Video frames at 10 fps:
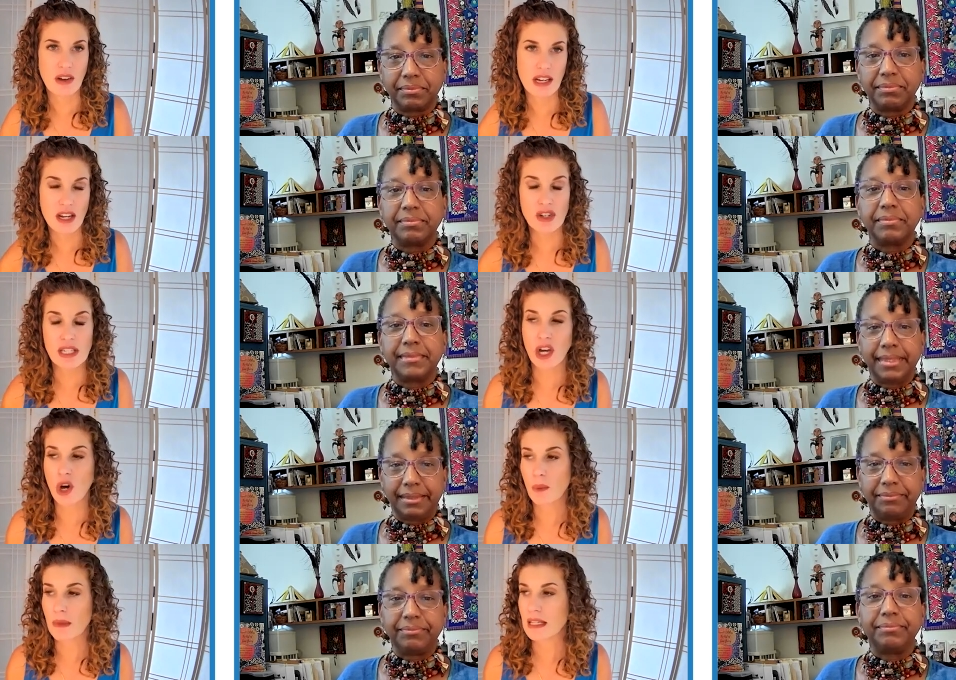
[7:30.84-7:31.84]
Speaker 1: you know in a nursing
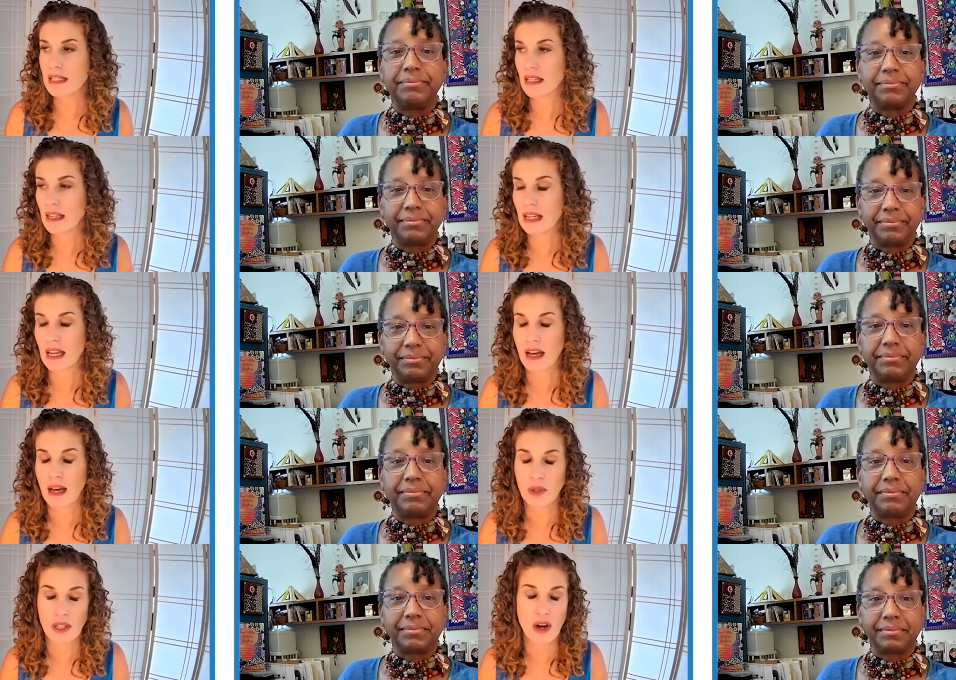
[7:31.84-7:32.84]
home that's
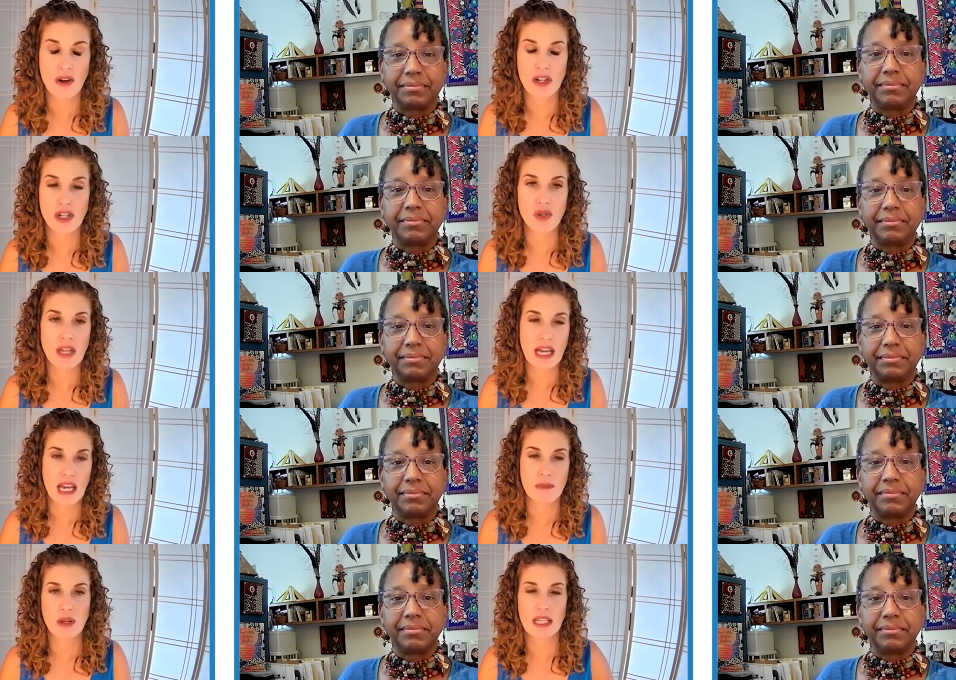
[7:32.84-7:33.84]
um, really hard to do they
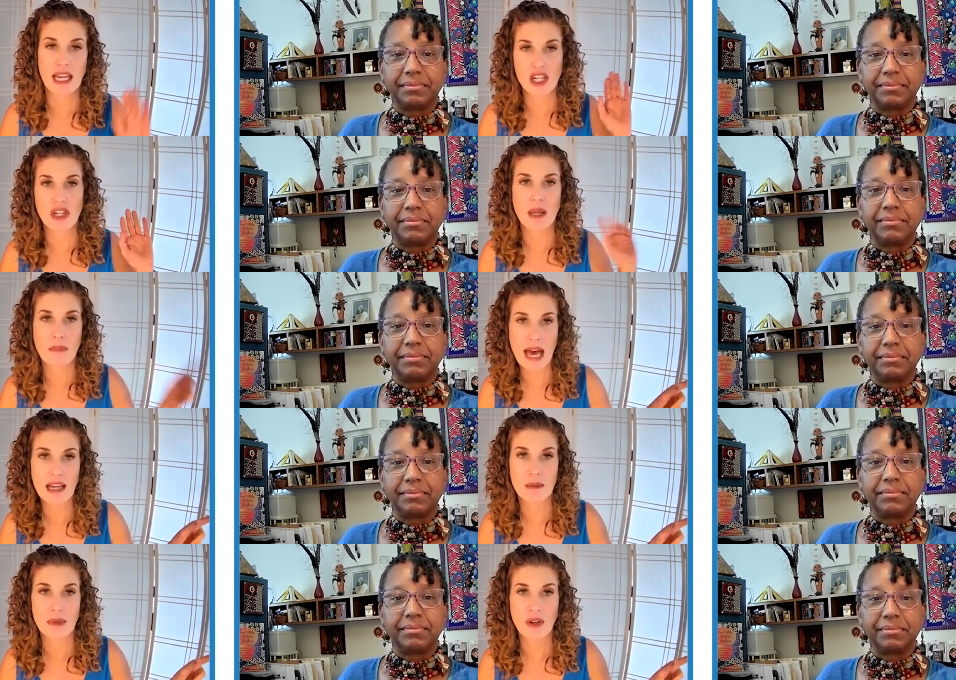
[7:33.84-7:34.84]
kind of put the kitchen in the
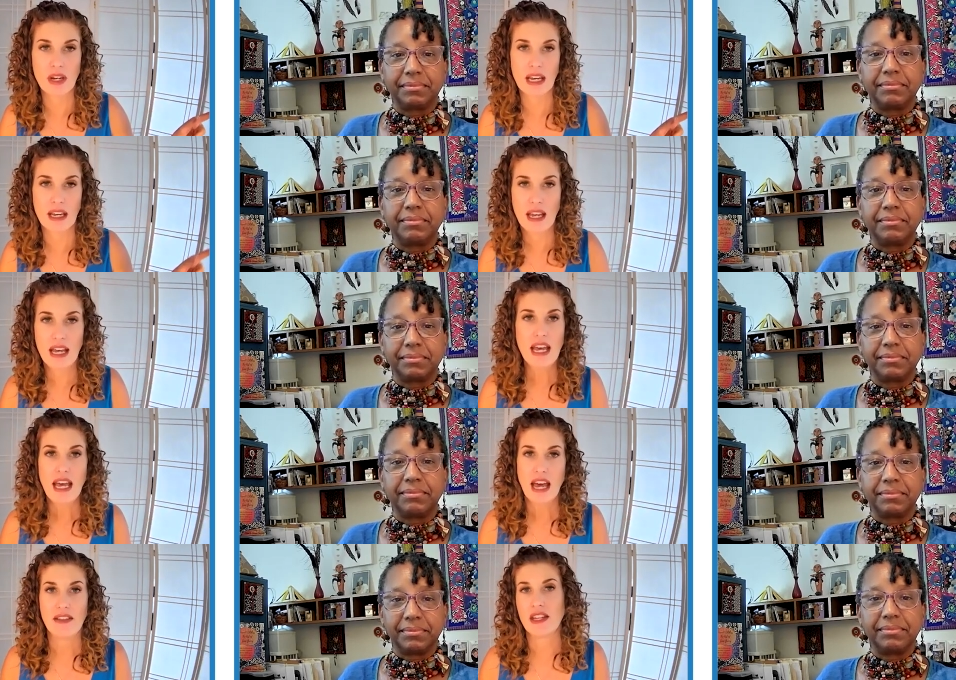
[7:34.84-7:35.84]
back of the building
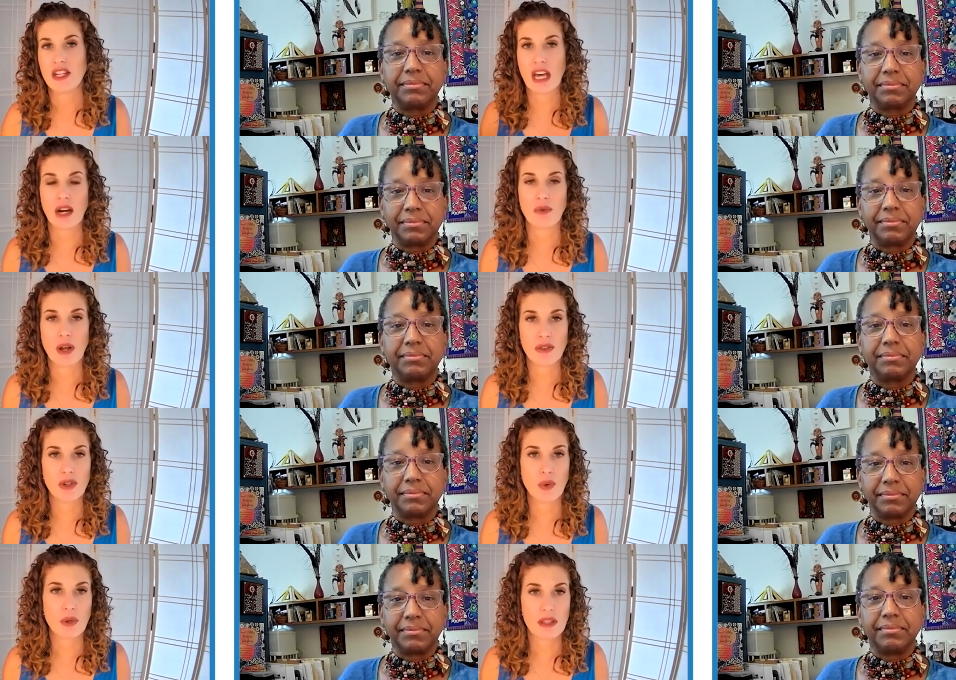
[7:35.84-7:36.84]
and then they just kind of run
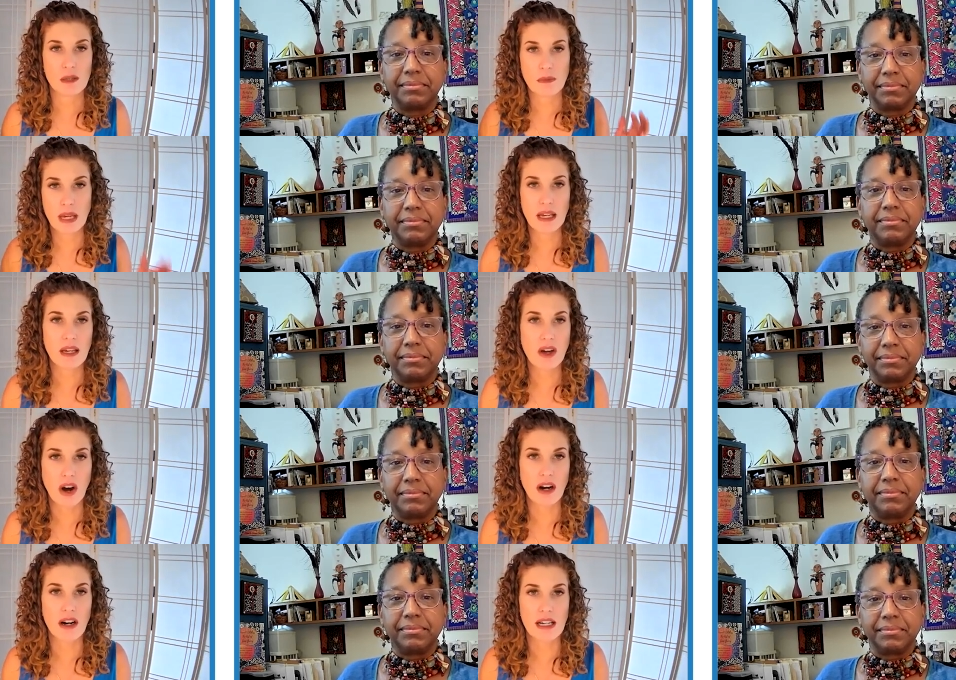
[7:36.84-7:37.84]
through with this big
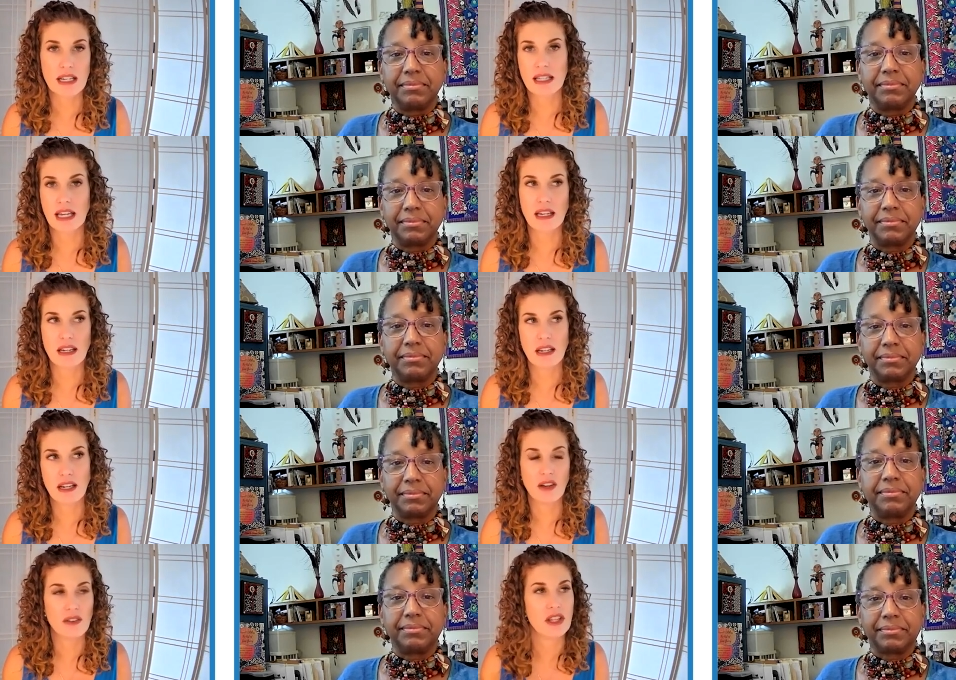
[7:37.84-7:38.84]
cart and it's like
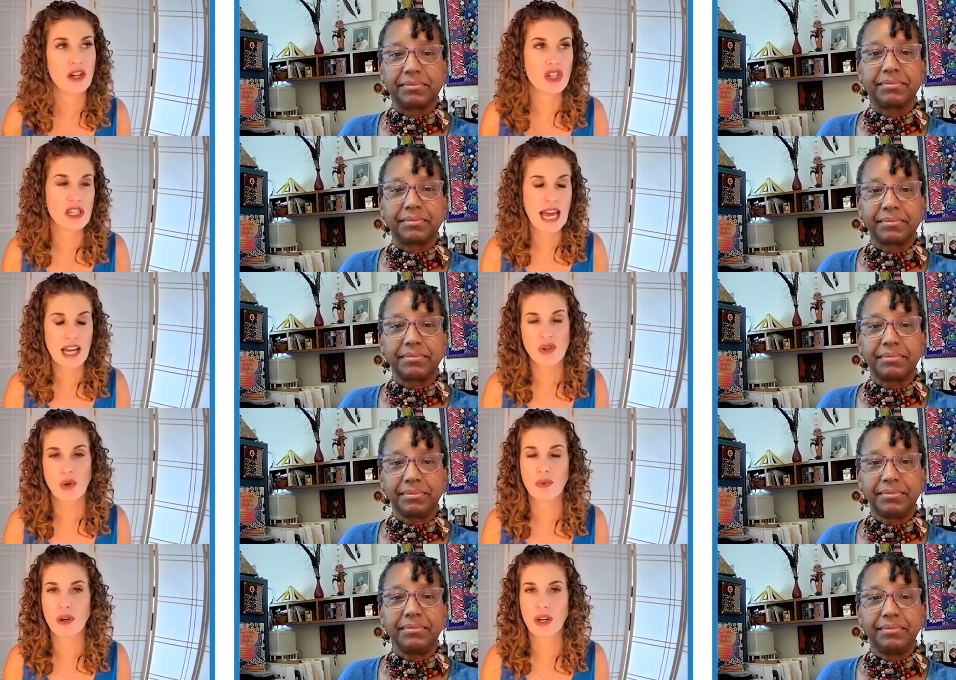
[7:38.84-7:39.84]
you know they're just
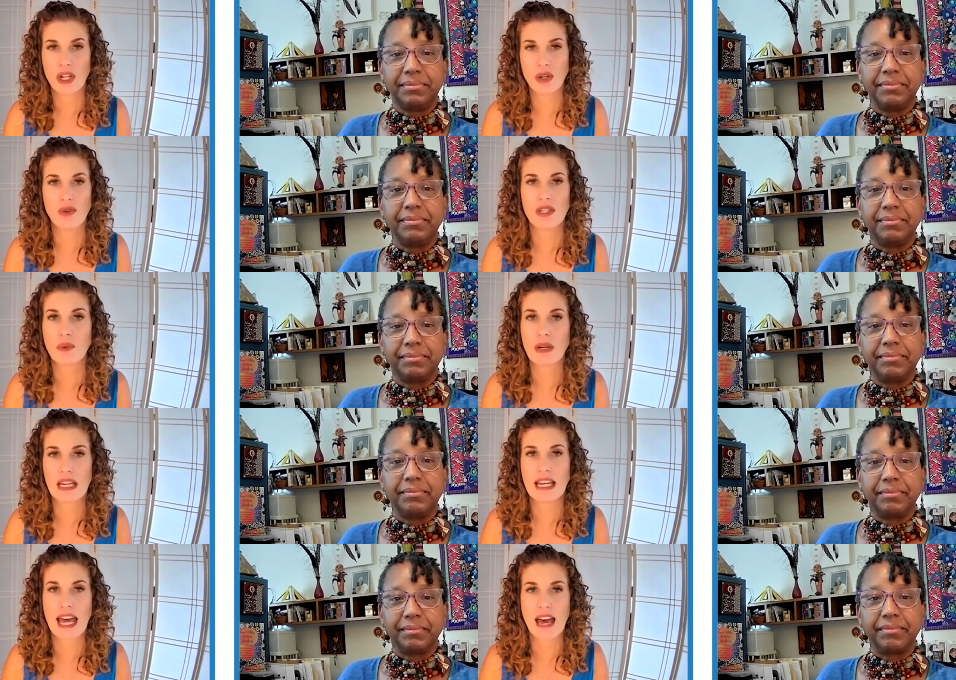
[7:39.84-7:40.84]
natural cues that we
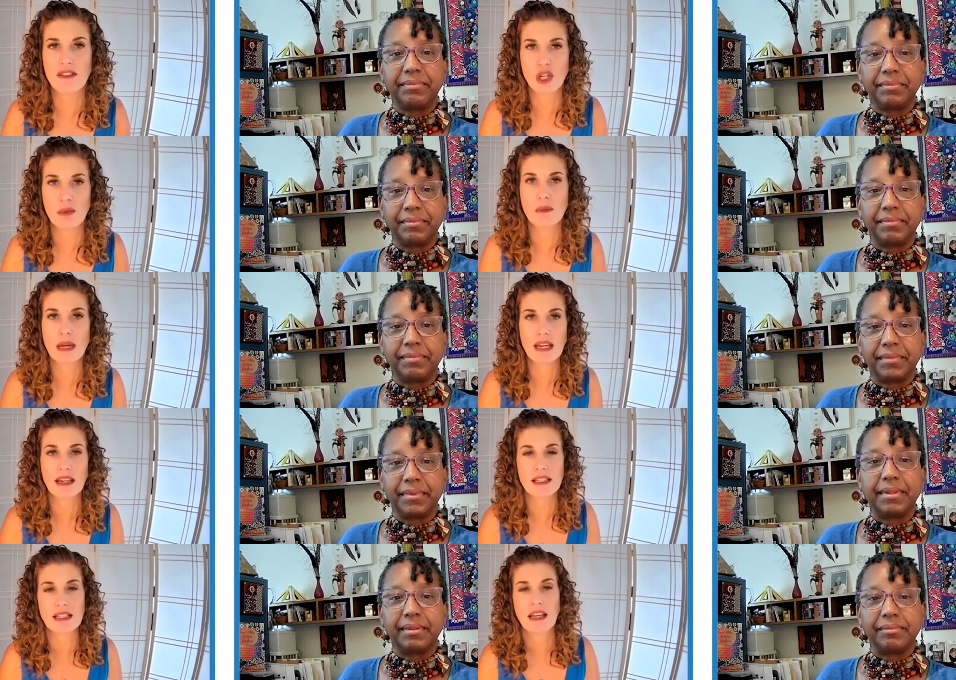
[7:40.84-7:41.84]
need to have as human
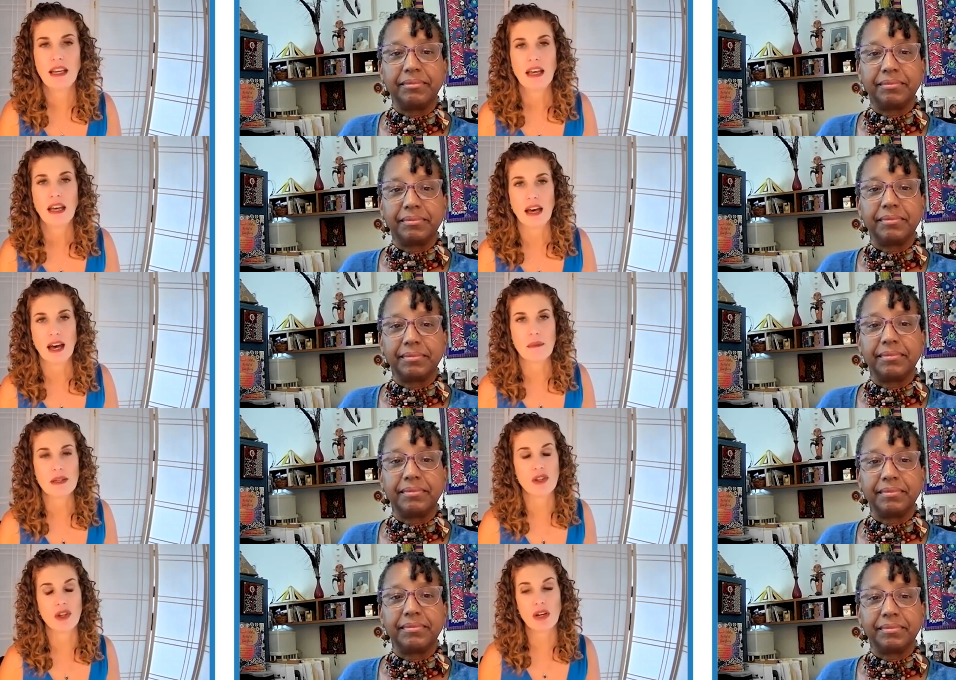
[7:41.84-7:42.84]
beings um,
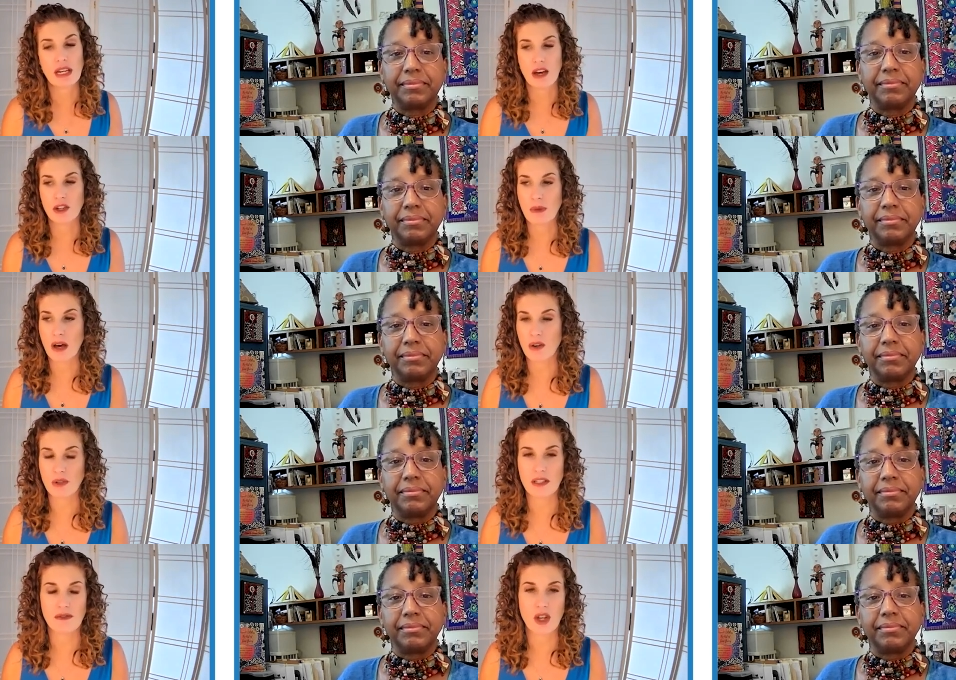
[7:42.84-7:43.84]
so the greenhouse
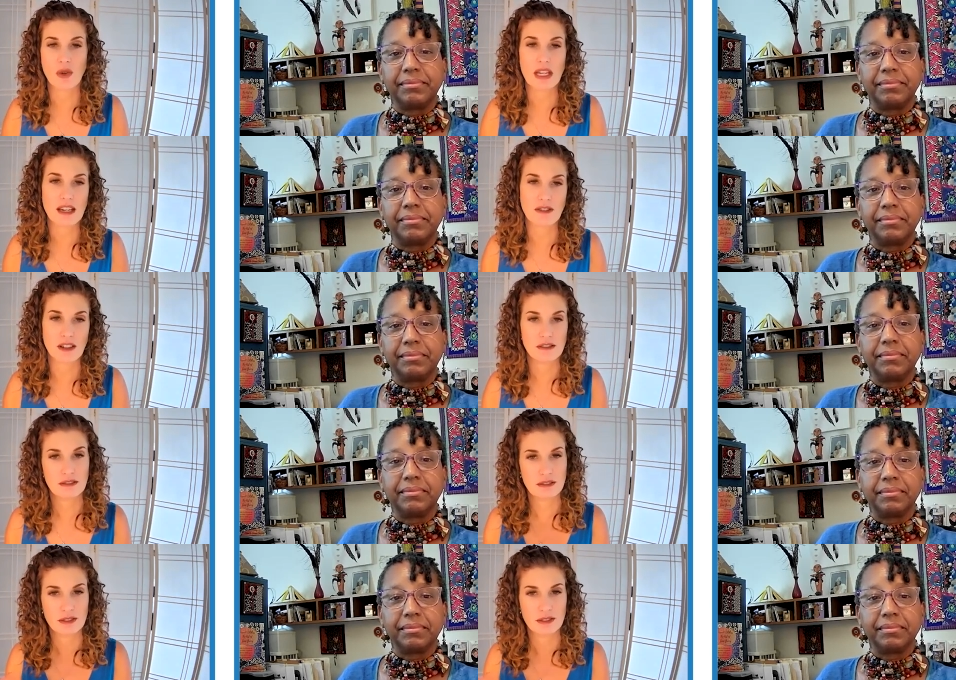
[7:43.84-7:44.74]
model is totally different